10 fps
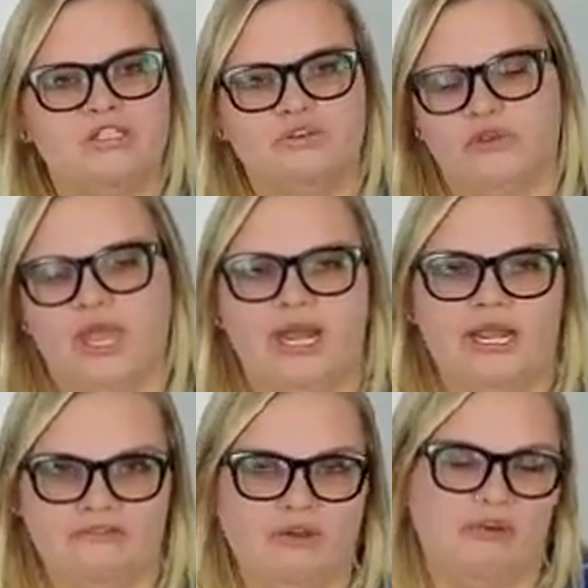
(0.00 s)
So
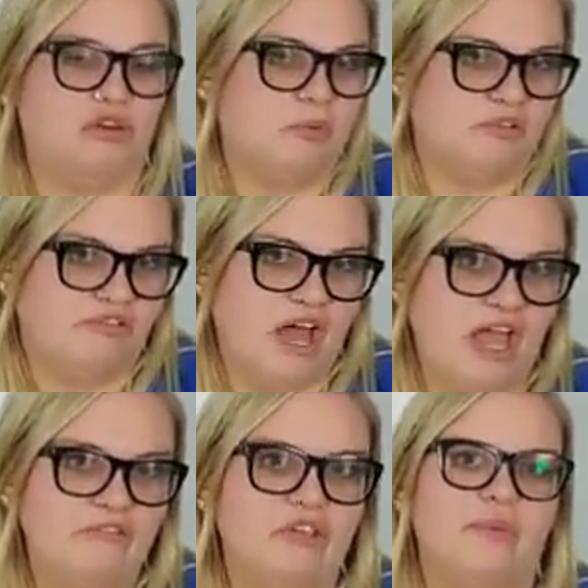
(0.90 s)
if you have a group of
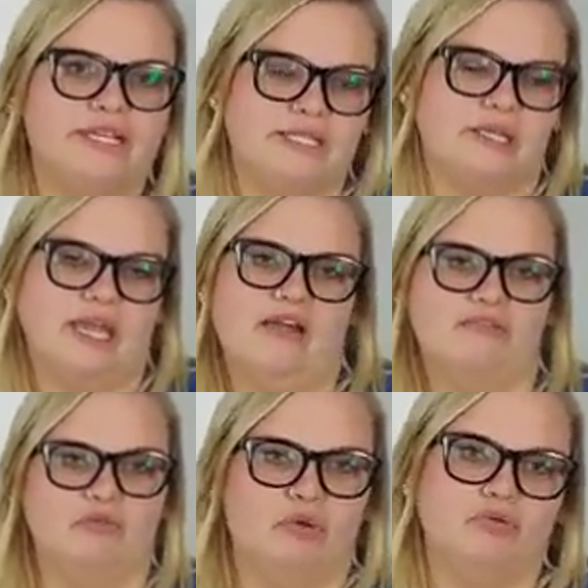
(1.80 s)
5, you basically
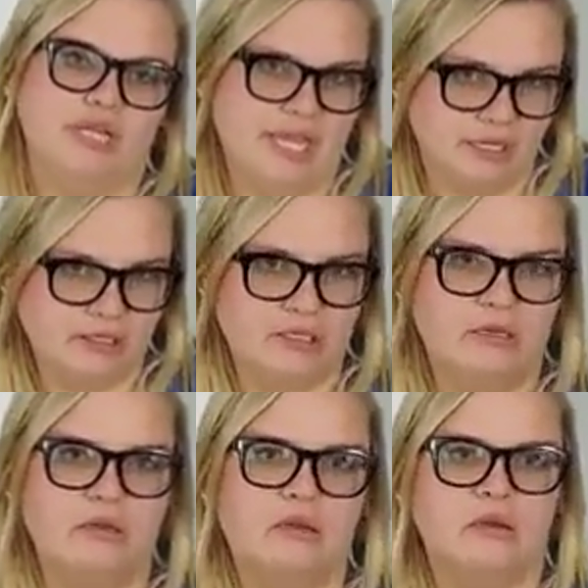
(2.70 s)
have to rotate
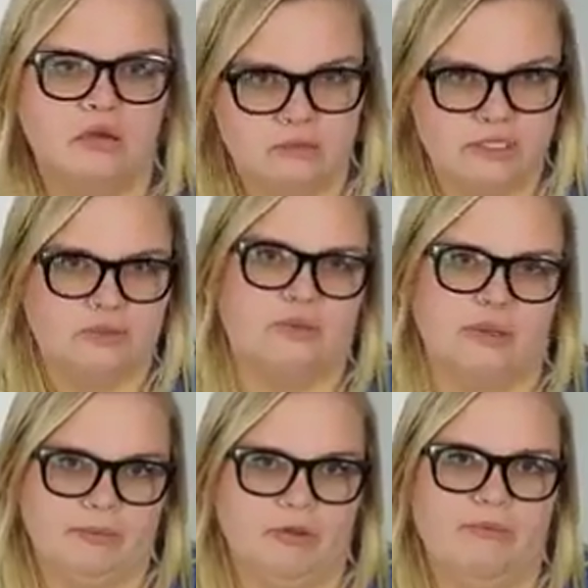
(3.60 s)
between
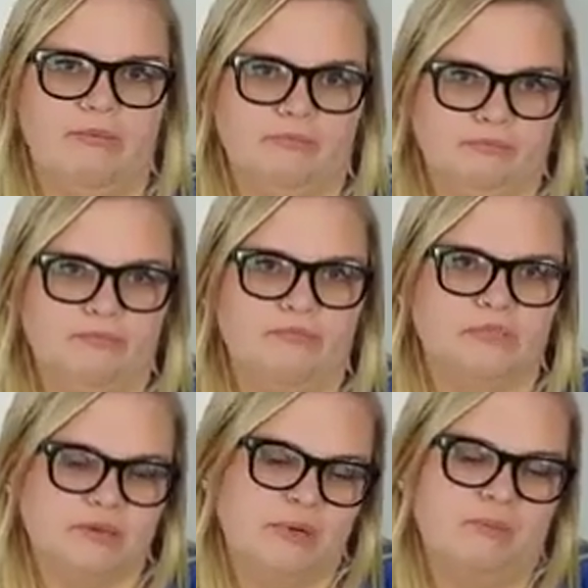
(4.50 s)
the people
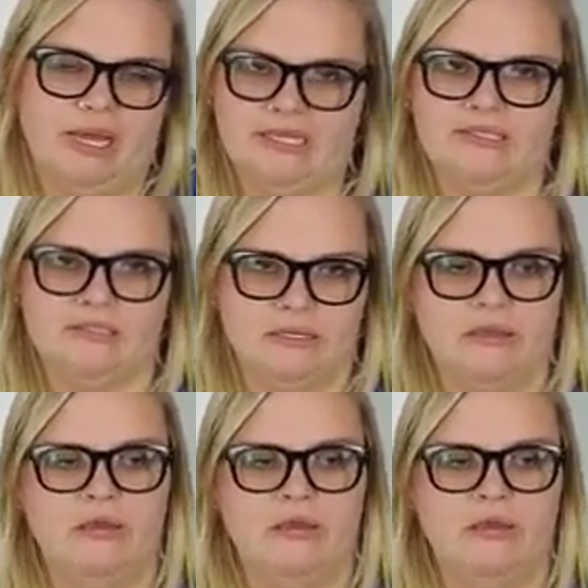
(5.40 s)
to minimize.